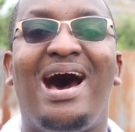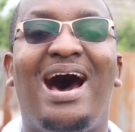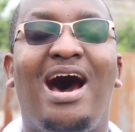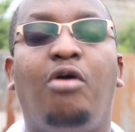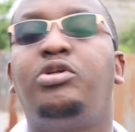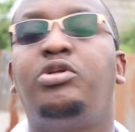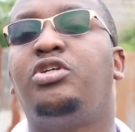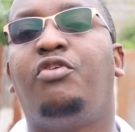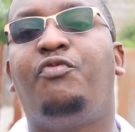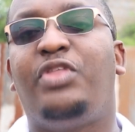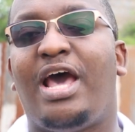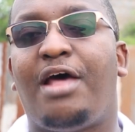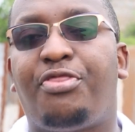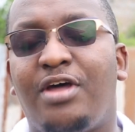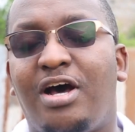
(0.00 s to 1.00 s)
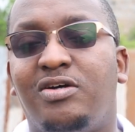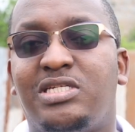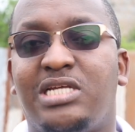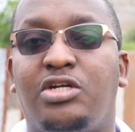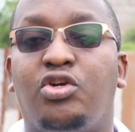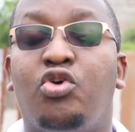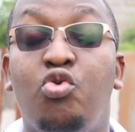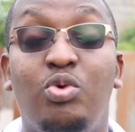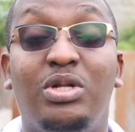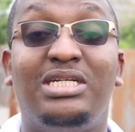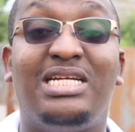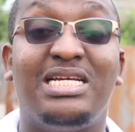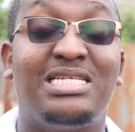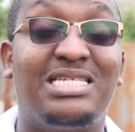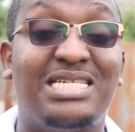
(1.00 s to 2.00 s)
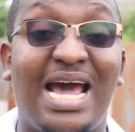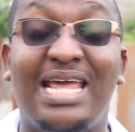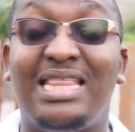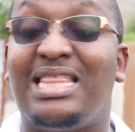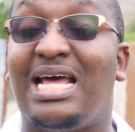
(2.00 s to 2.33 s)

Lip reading: out of the 1,000 who will decide